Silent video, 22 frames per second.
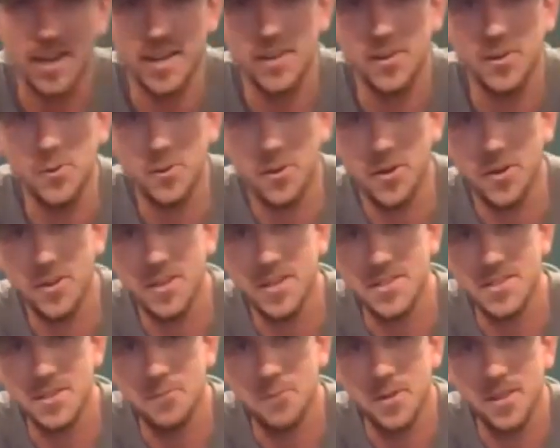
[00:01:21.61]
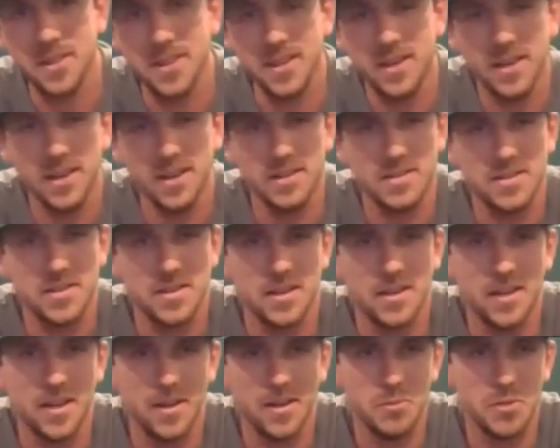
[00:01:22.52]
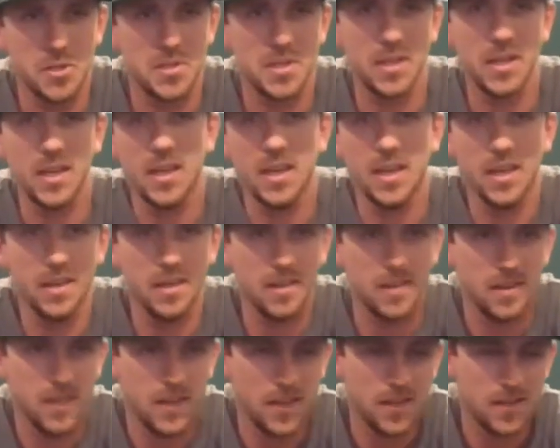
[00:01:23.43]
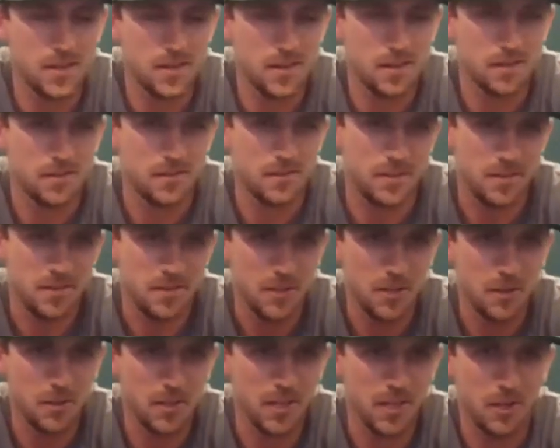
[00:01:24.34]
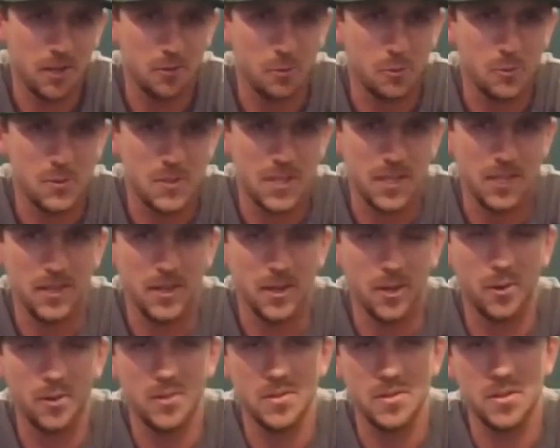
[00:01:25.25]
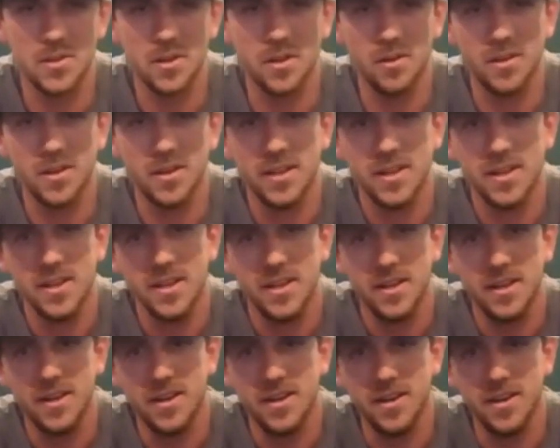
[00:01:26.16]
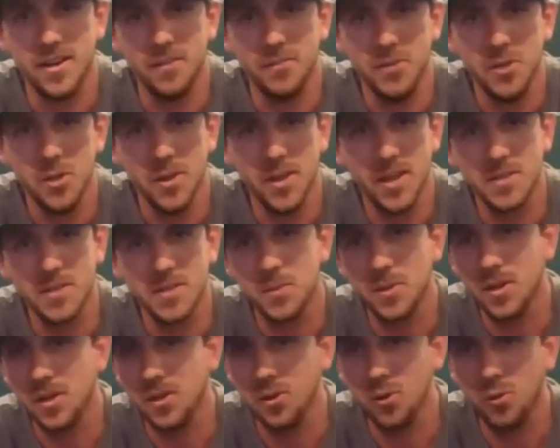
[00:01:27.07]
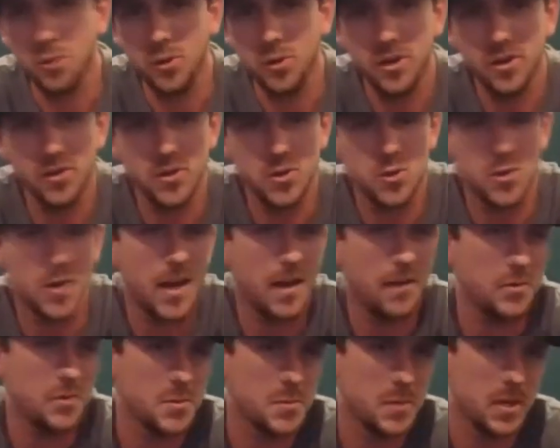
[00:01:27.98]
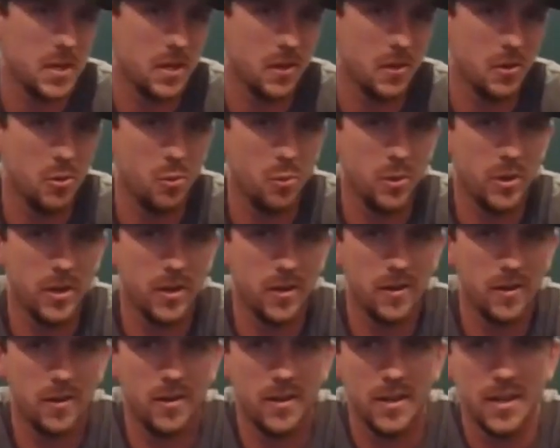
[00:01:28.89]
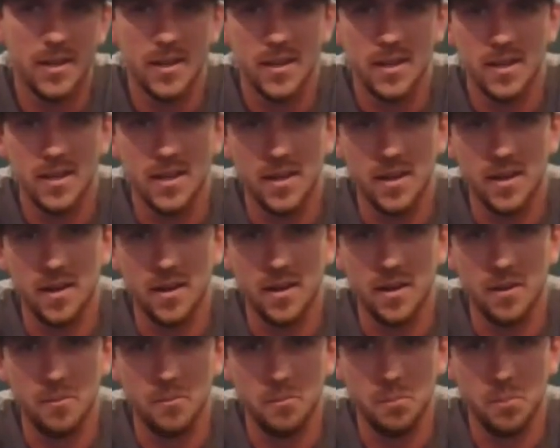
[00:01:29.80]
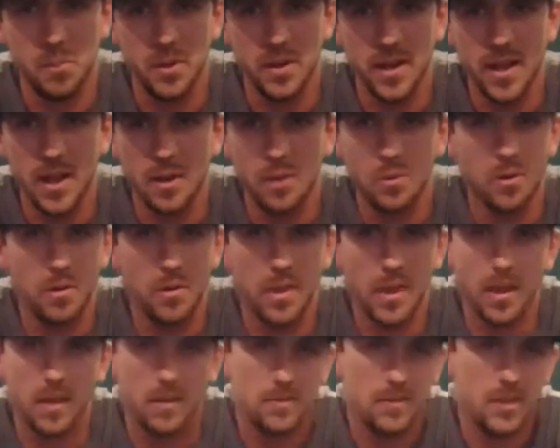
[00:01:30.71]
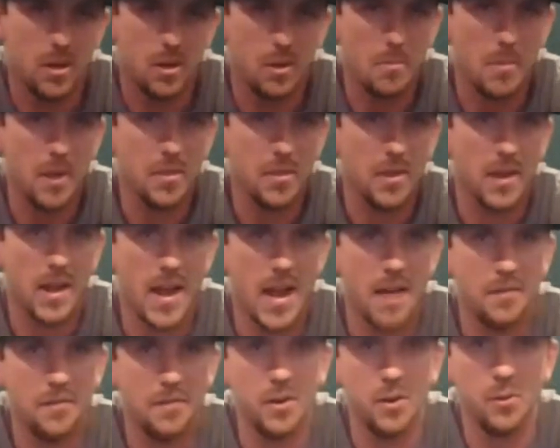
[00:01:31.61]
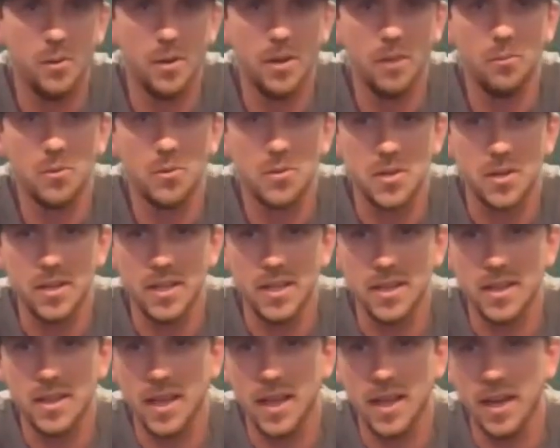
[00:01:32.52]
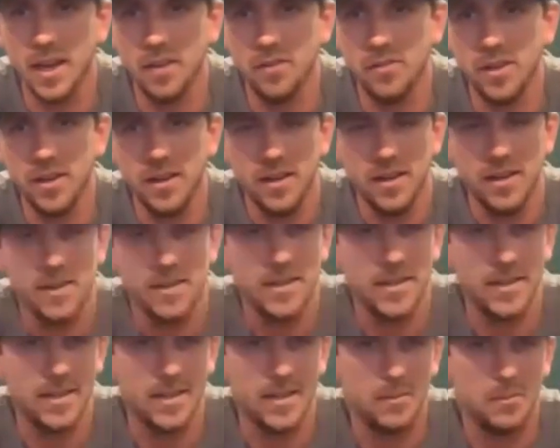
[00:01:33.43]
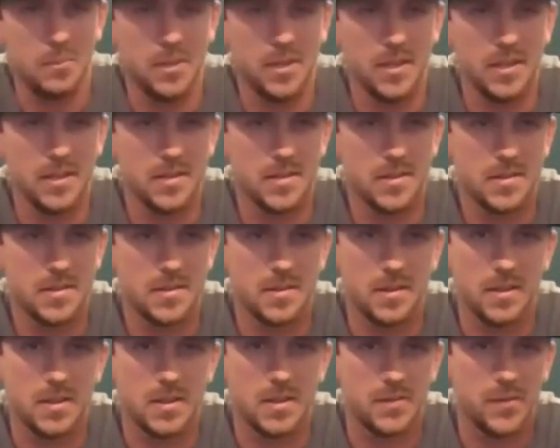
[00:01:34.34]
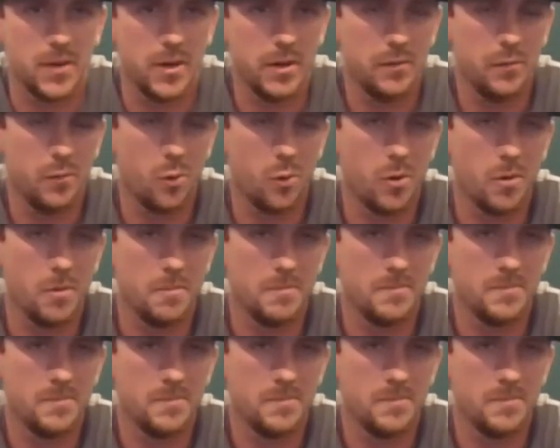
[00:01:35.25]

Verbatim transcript: and do all these different things um, just to get in and you know get your routine going. So um, you know that's been a little weird. The travel's been a little weird, um, but now we're you know a month and a half into it. We're starting to get the hang of it, um, but it's it's very foreign.